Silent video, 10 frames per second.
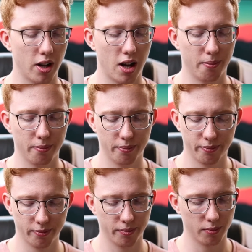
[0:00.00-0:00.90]

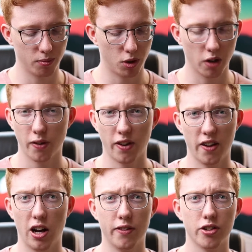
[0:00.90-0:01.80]

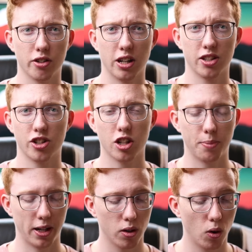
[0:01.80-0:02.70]
1/500 as a shutter speed,